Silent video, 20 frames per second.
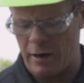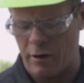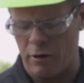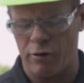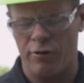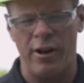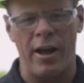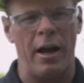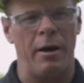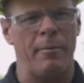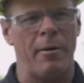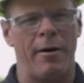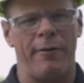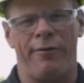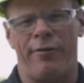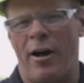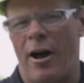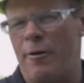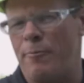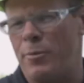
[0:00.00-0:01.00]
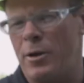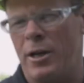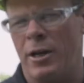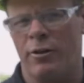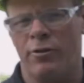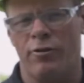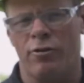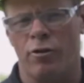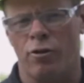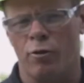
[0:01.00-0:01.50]
it'll take about 5
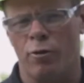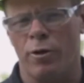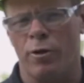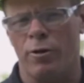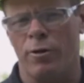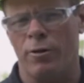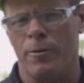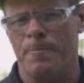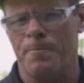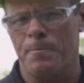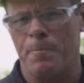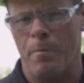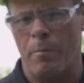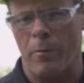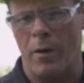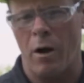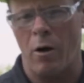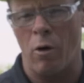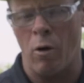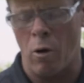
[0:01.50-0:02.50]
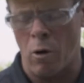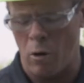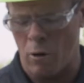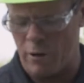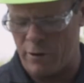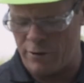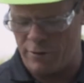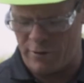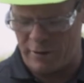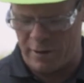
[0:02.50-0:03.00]
minutes to drill a
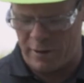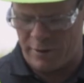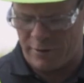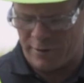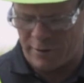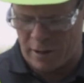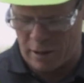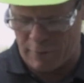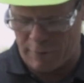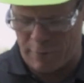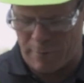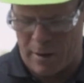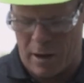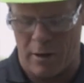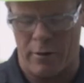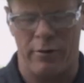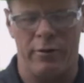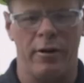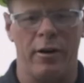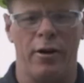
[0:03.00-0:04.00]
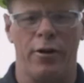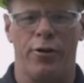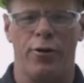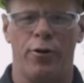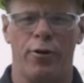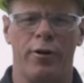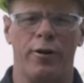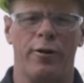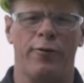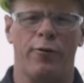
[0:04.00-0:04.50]
hole instead of about
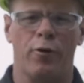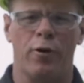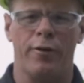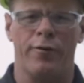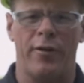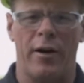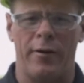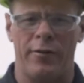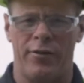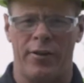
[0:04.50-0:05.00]
30 to 45